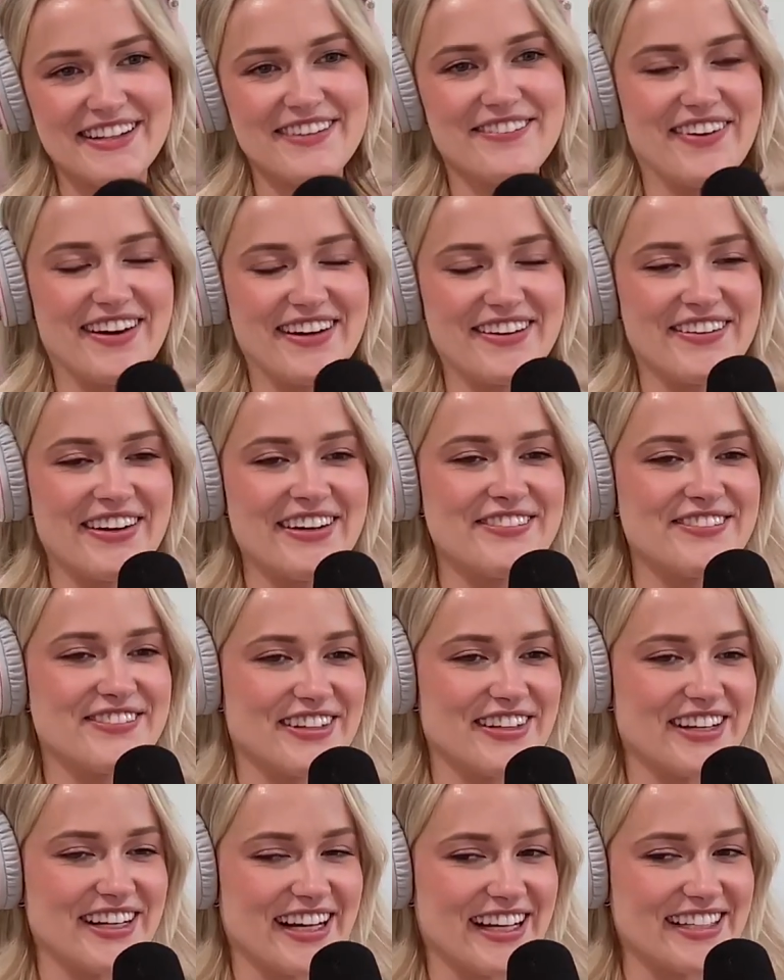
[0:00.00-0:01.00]
Why do I
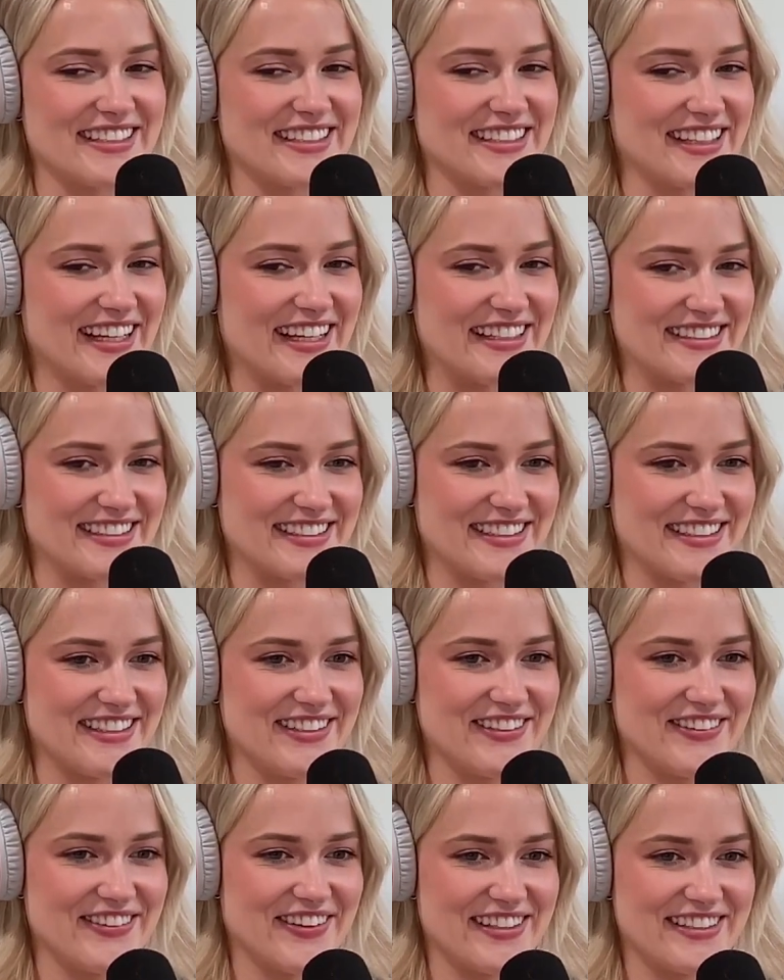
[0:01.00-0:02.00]
feel like I did that to
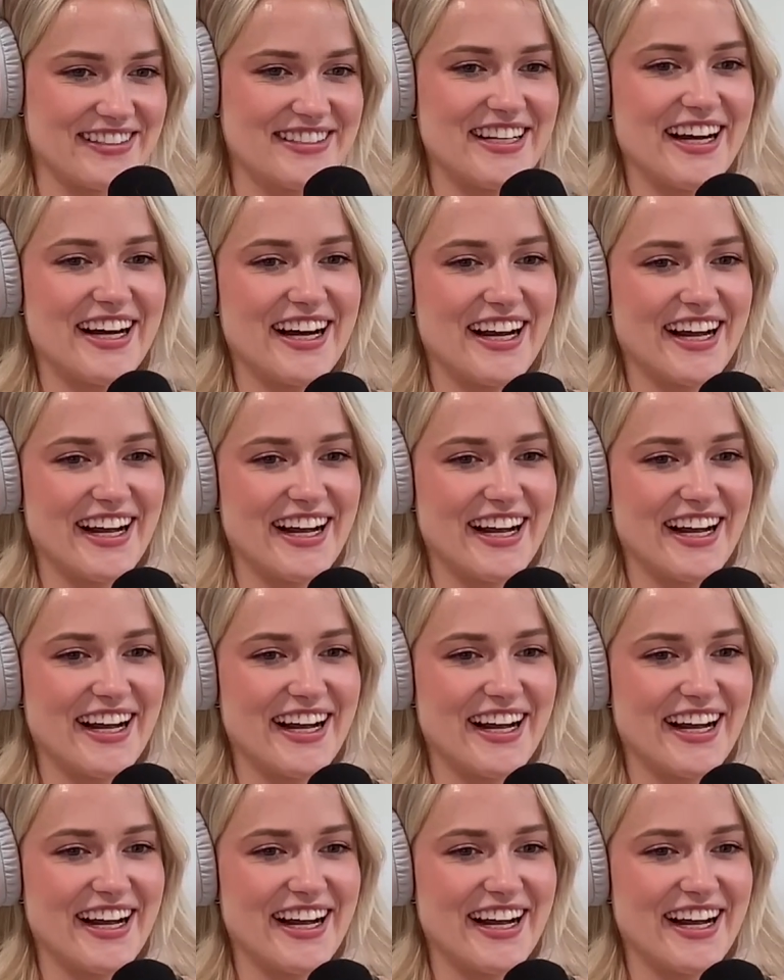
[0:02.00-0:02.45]
you one time?